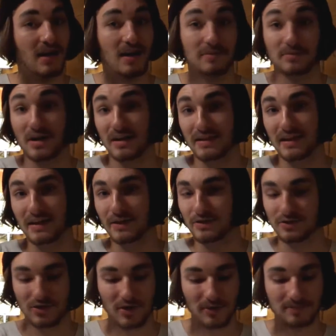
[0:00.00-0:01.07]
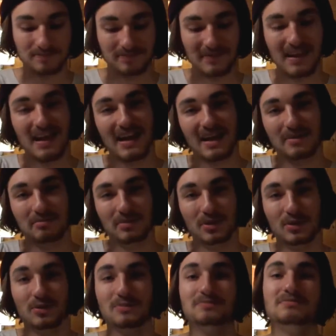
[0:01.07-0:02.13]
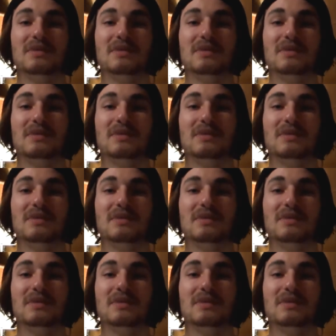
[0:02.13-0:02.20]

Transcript: I'm not there, so blue.